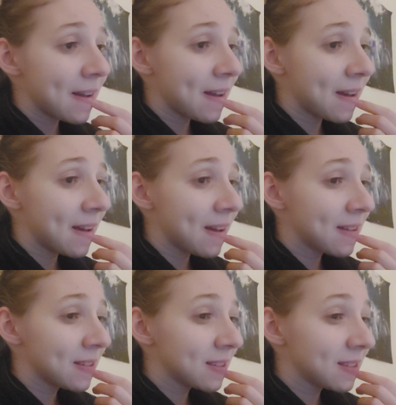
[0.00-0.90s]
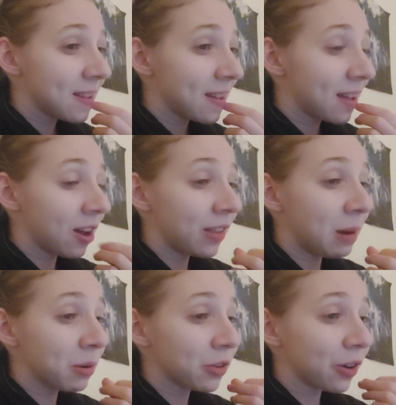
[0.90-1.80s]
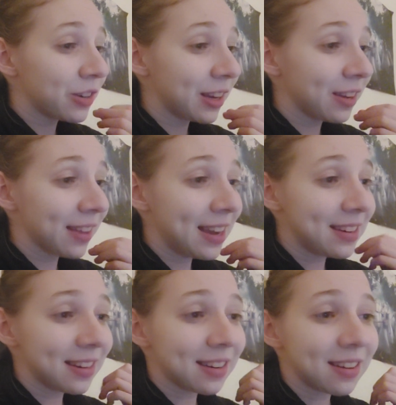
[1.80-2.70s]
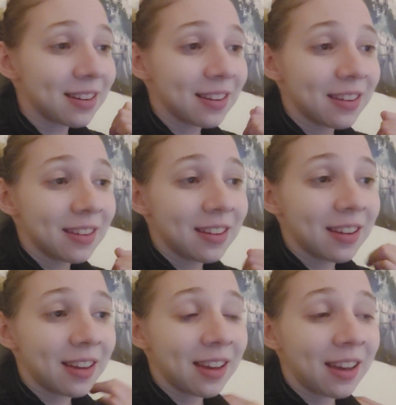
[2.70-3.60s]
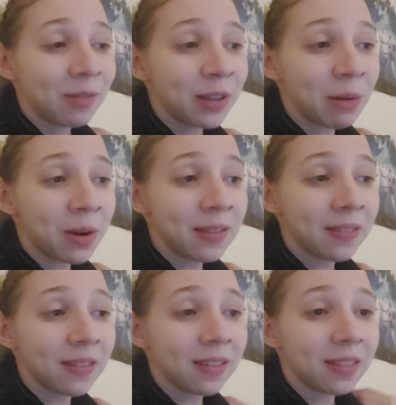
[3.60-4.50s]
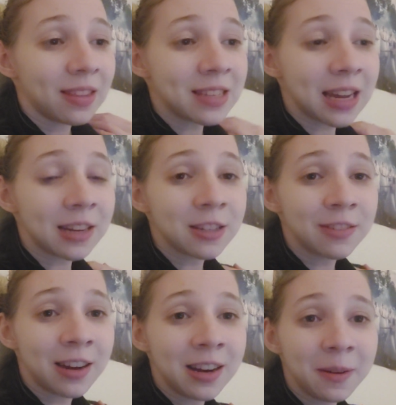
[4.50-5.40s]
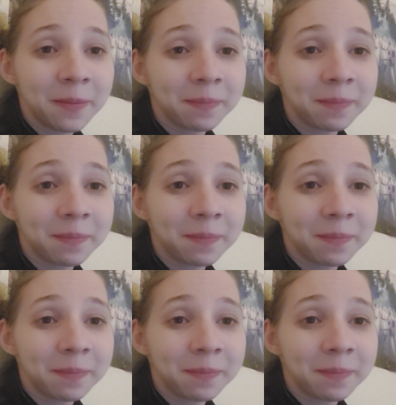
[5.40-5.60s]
unable to articulate and what I want and dissatisfied.